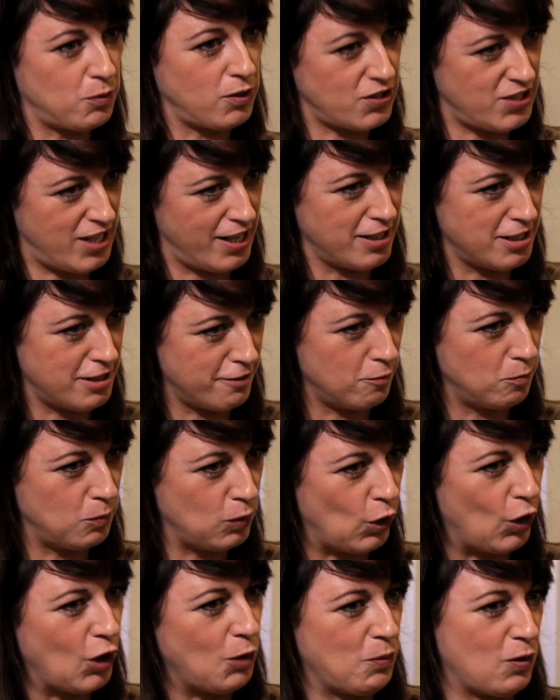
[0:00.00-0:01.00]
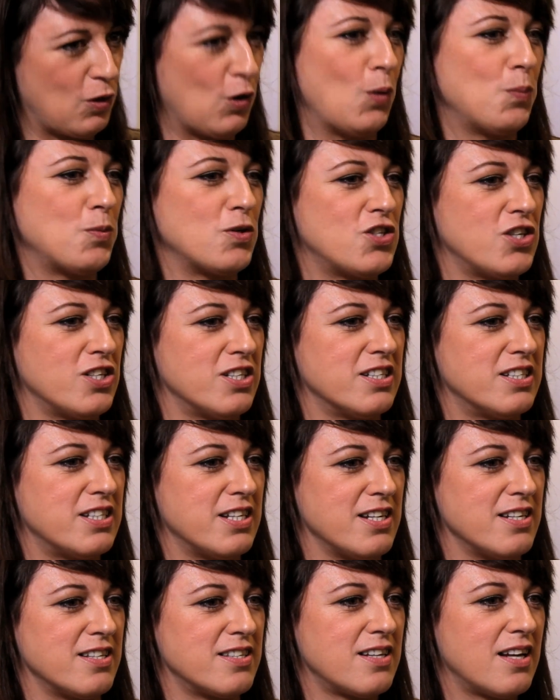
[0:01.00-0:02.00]
alternative employment
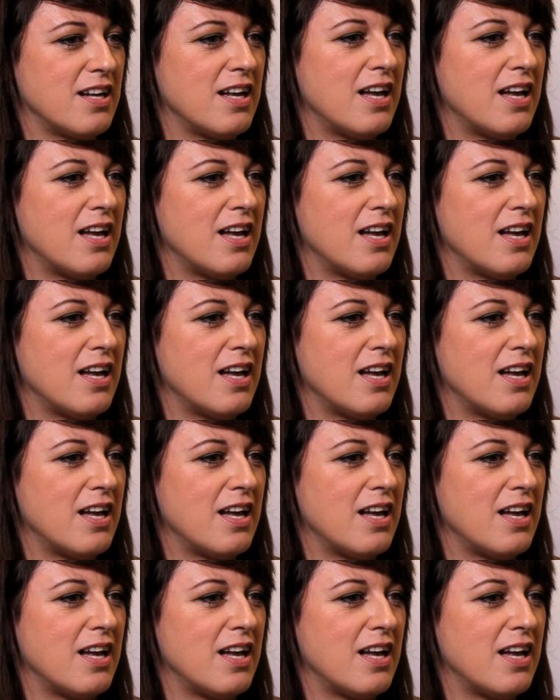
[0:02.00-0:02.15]
opportunities.